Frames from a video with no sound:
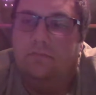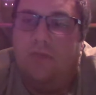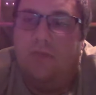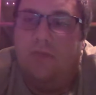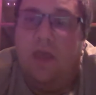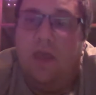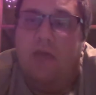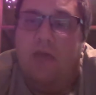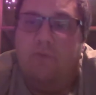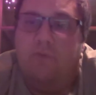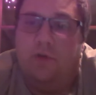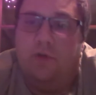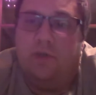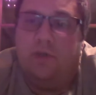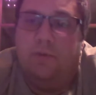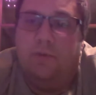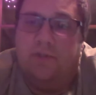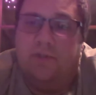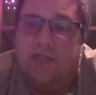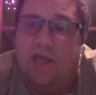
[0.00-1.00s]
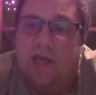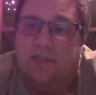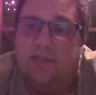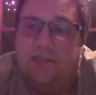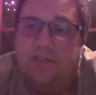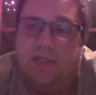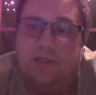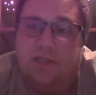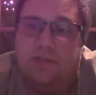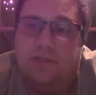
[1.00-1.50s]
Yeah, I've worked on
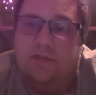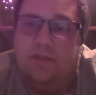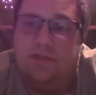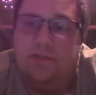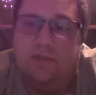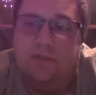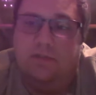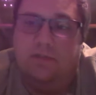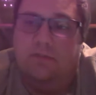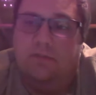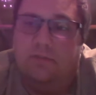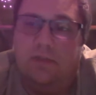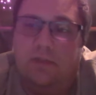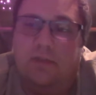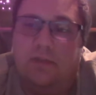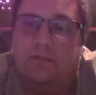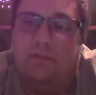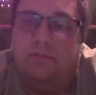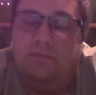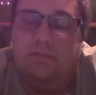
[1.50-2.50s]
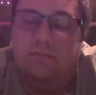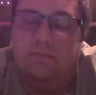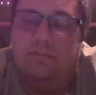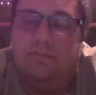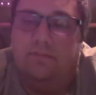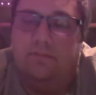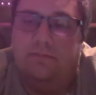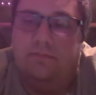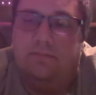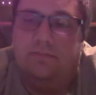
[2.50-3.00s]
Wisconsin engines. Yeah,
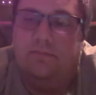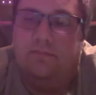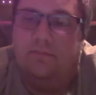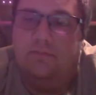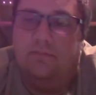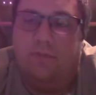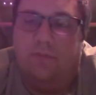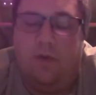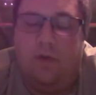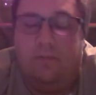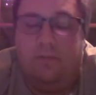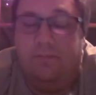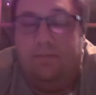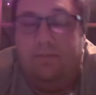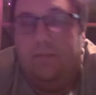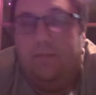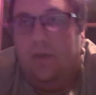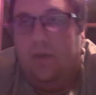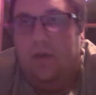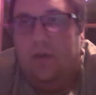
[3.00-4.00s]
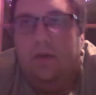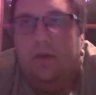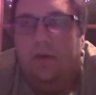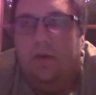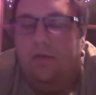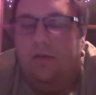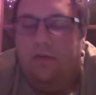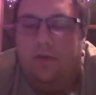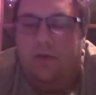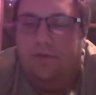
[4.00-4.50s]
all,
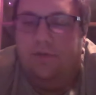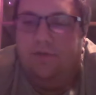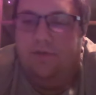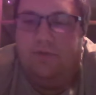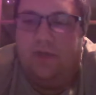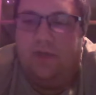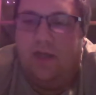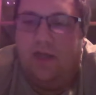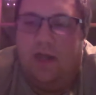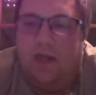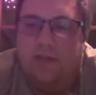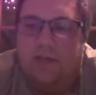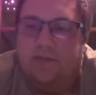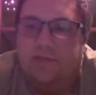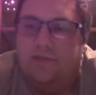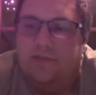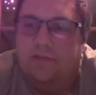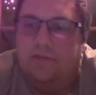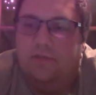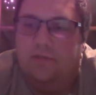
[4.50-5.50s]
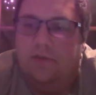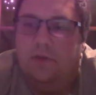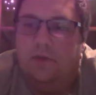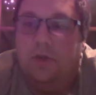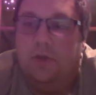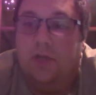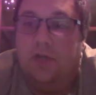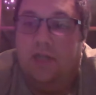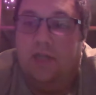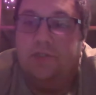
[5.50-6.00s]
all different kinds. They're a
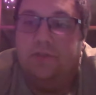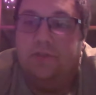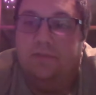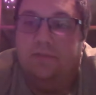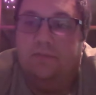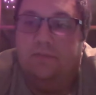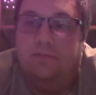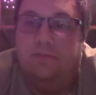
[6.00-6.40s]
good engine.